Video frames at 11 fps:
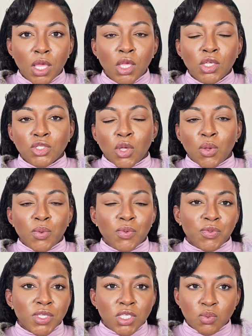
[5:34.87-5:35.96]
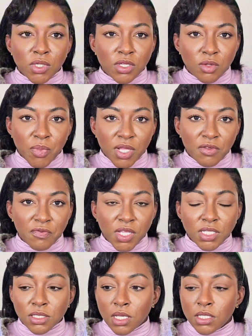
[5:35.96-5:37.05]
So this is one of the benefits.